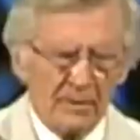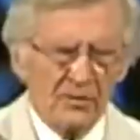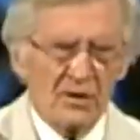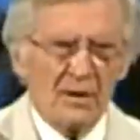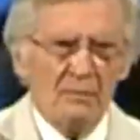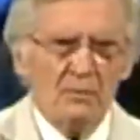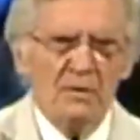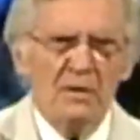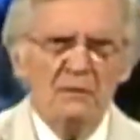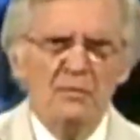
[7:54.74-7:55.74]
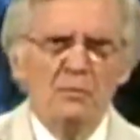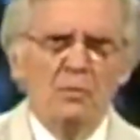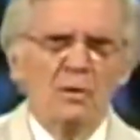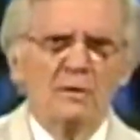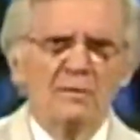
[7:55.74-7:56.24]
He said, I'm going to give you
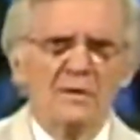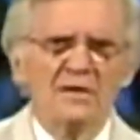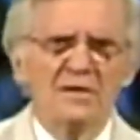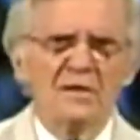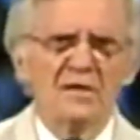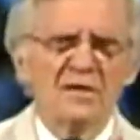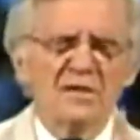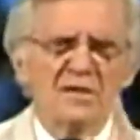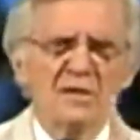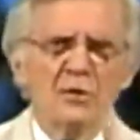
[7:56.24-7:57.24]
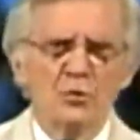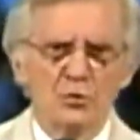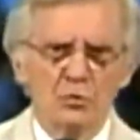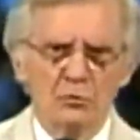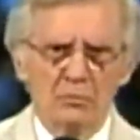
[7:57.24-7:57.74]
word, and this, this is the
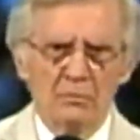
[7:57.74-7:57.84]
issue.